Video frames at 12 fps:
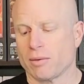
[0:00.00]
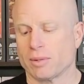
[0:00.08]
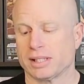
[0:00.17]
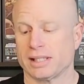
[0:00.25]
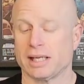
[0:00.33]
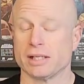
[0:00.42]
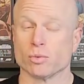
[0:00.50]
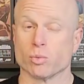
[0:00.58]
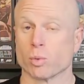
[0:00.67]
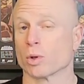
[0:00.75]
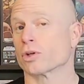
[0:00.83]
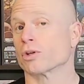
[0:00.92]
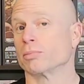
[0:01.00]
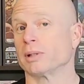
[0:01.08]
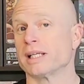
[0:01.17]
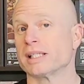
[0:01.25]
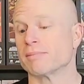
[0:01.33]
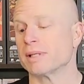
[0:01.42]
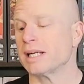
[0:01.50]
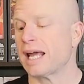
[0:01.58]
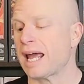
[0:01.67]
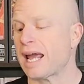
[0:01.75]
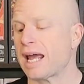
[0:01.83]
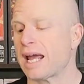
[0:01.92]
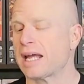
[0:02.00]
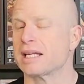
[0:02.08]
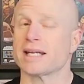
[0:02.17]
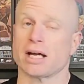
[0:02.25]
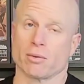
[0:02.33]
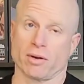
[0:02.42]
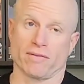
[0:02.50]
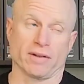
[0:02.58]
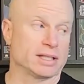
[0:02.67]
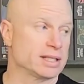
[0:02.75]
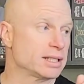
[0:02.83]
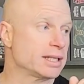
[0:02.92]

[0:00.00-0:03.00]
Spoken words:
would say, is worker placement and tower defense.